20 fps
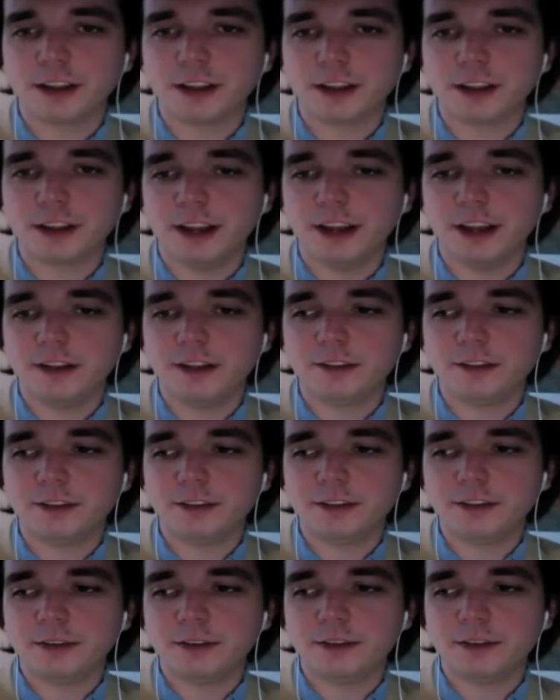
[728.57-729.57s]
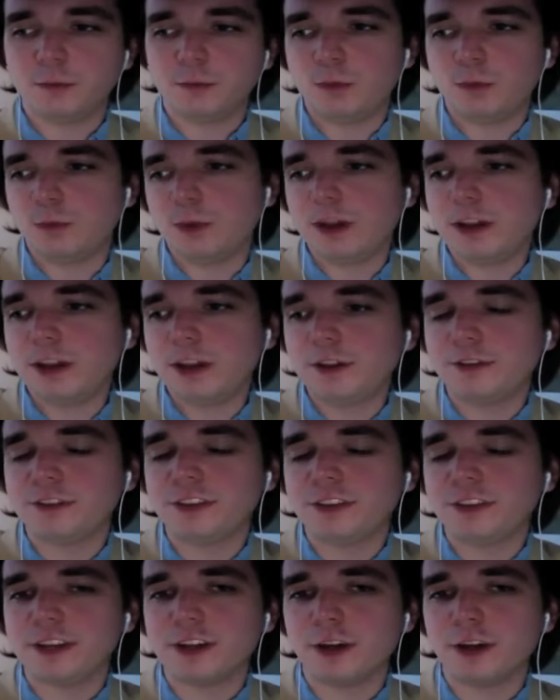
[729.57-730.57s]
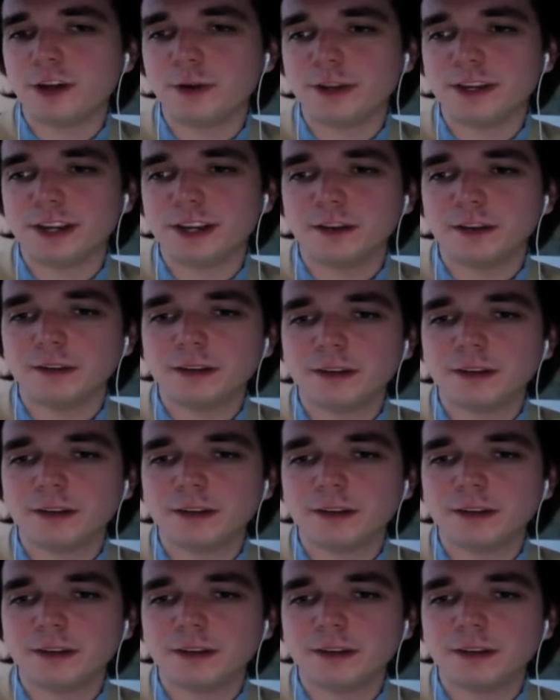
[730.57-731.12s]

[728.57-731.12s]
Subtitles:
Uh, where do you see it going now?